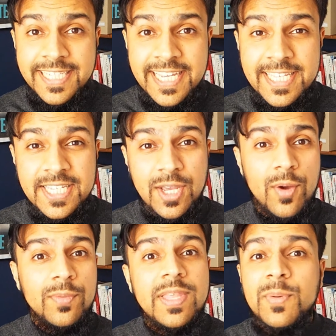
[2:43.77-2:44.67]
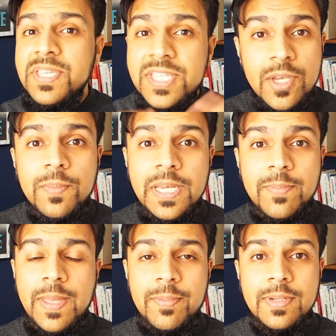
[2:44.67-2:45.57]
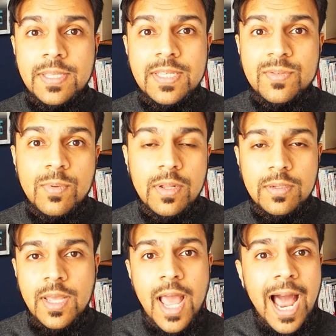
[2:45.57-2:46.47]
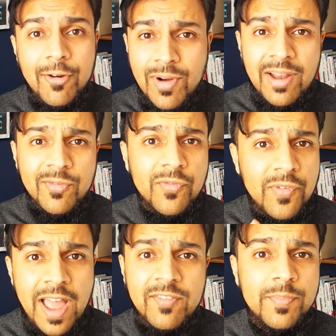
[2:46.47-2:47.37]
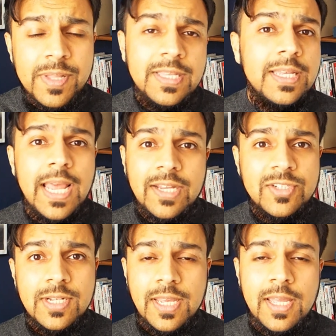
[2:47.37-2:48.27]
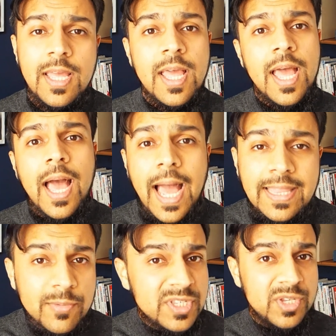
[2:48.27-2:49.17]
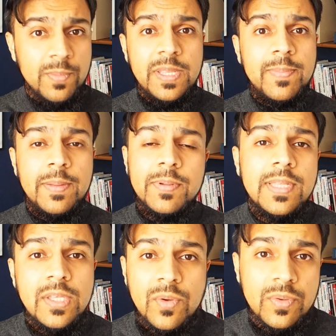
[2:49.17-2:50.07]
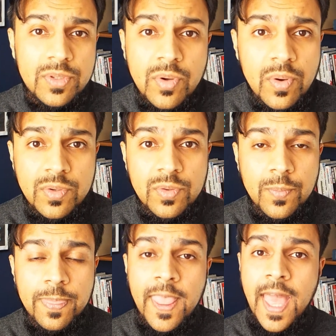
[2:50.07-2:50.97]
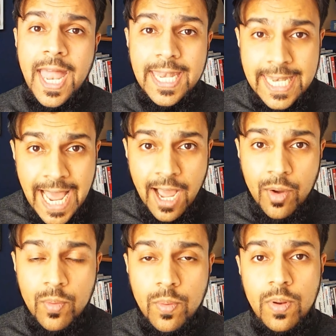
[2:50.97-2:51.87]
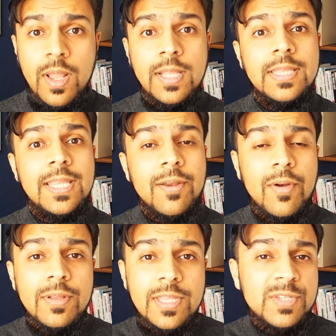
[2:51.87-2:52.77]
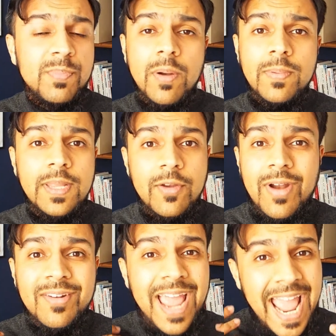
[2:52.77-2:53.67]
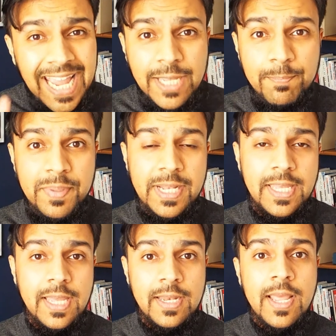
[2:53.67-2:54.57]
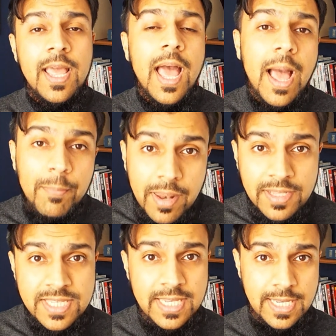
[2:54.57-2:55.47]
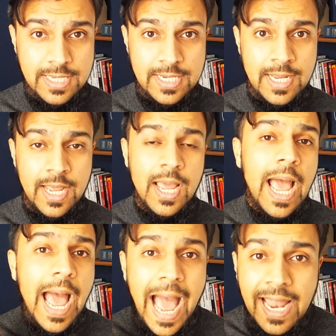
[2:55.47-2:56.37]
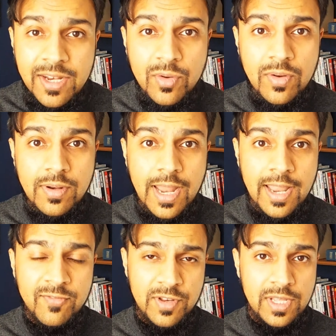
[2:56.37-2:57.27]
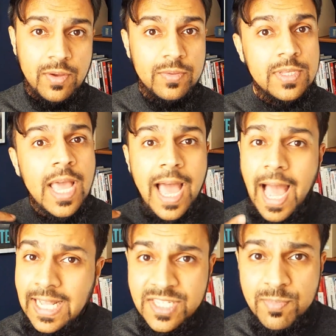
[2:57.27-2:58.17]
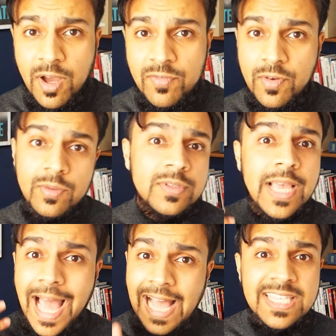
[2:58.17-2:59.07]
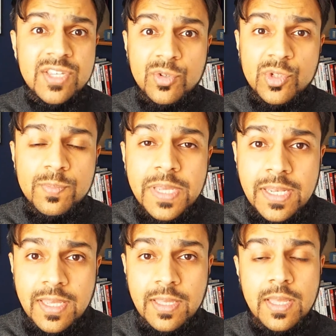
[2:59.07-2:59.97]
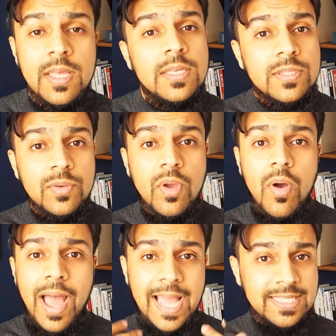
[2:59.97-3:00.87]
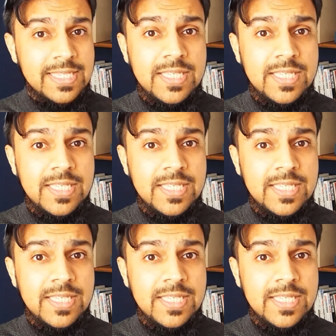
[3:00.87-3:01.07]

years ago, there were so many people in this world, around 5 billion actually. And there were so many people that you could talk to. Now, there's probably around 8 billion, plus the internet, and online videos, and smartphones, and social media. So your access to